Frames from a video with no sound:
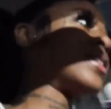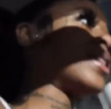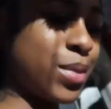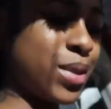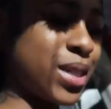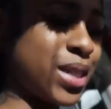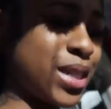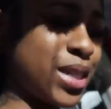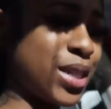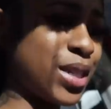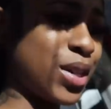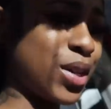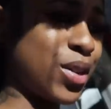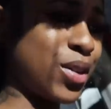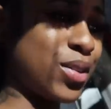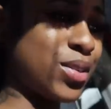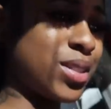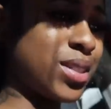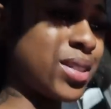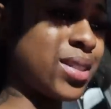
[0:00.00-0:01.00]
But yeah,
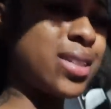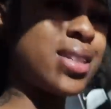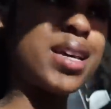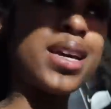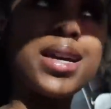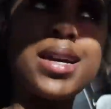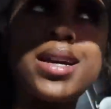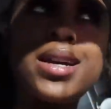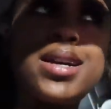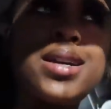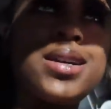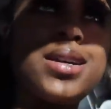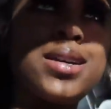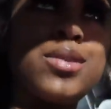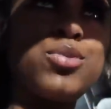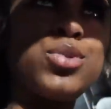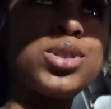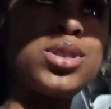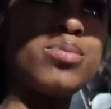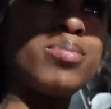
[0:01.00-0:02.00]
y'all, today
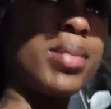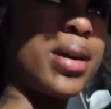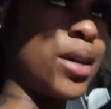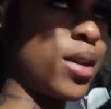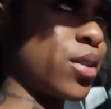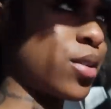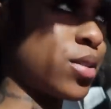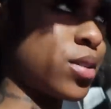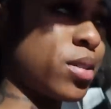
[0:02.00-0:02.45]
was better